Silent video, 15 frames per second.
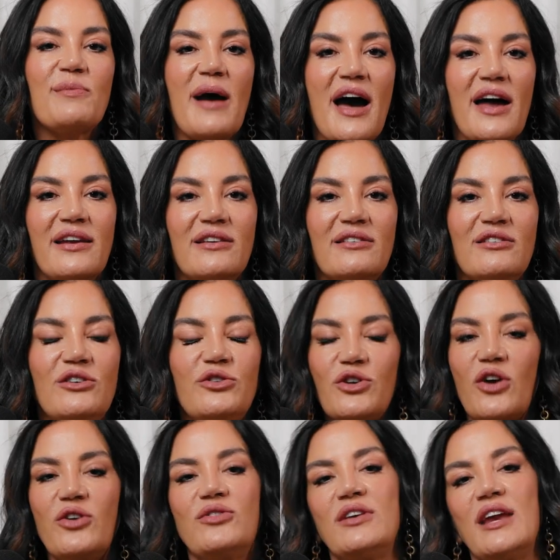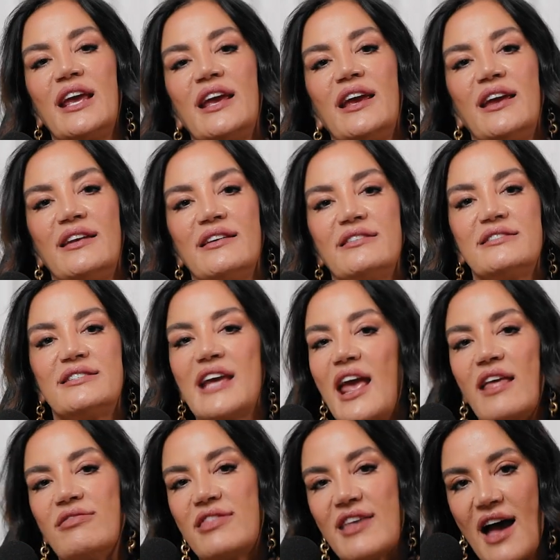about it, you don't need
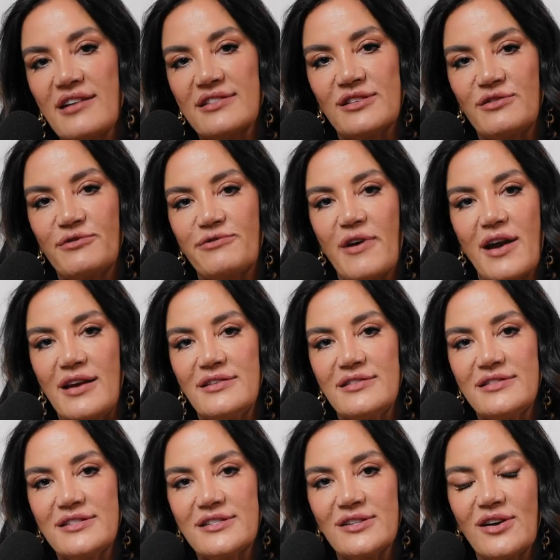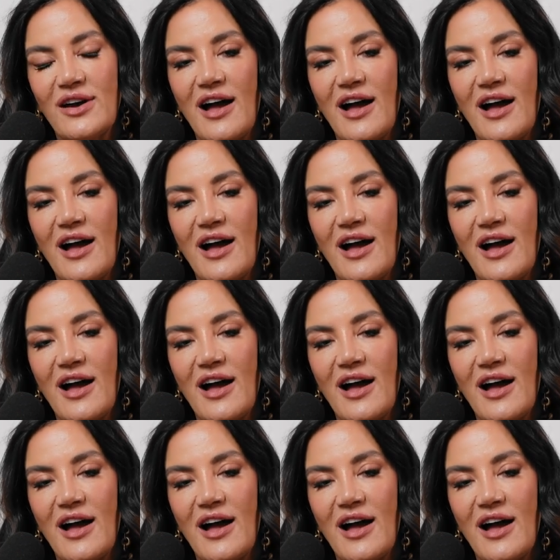10,000 friends.